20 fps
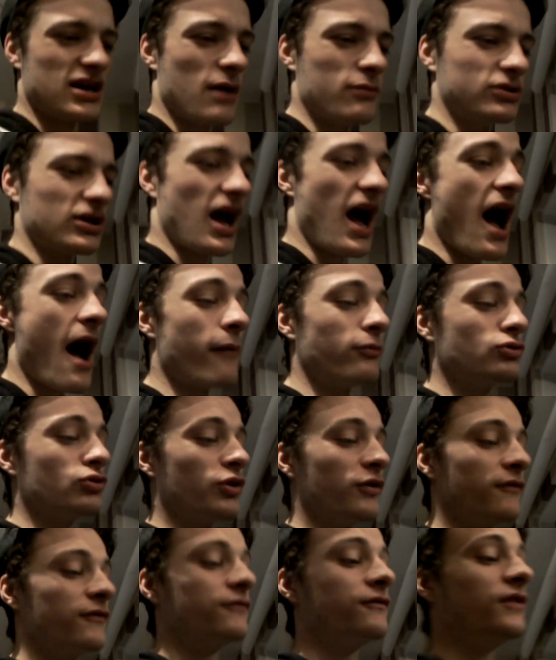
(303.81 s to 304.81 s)
I was
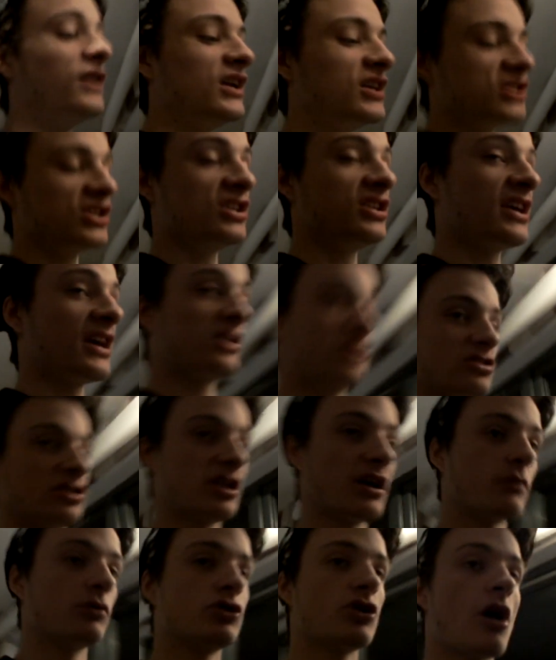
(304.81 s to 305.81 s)
absolutely freezing
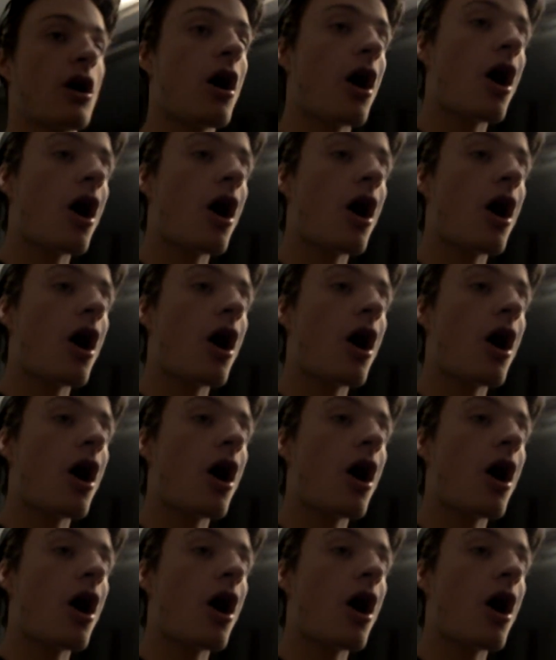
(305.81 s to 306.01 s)
yesterday. It was